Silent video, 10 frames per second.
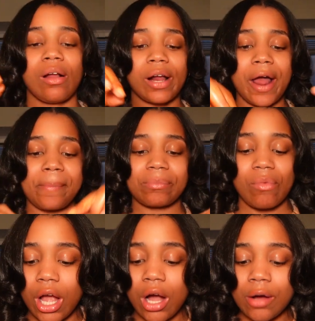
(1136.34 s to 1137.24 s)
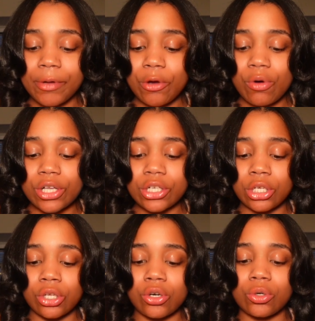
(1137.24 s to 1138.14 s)
Okay. Um, it was a
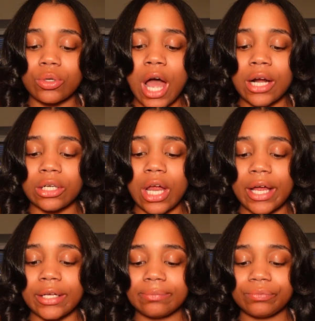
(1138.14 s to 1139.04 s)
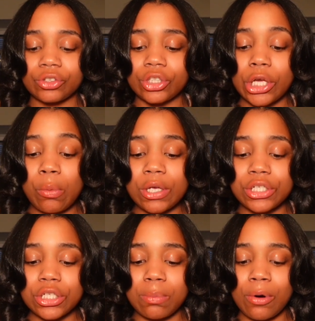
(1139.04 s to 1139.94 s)
little kind of like it was
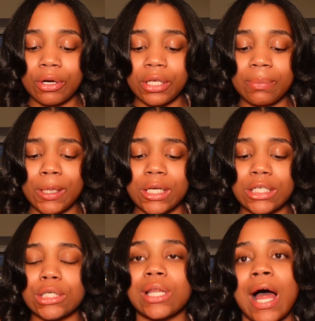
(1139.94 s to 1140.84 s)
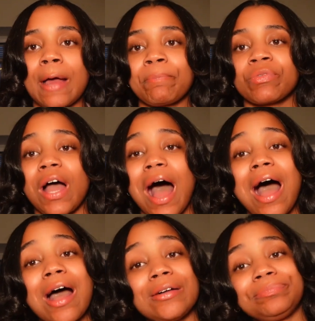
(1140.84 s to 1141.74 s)
disappointing because it's like
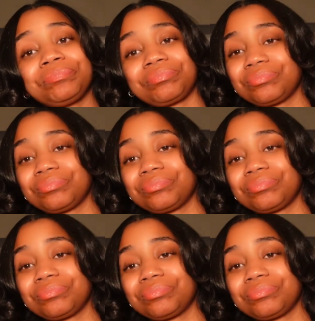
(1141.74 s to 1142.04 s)
I'm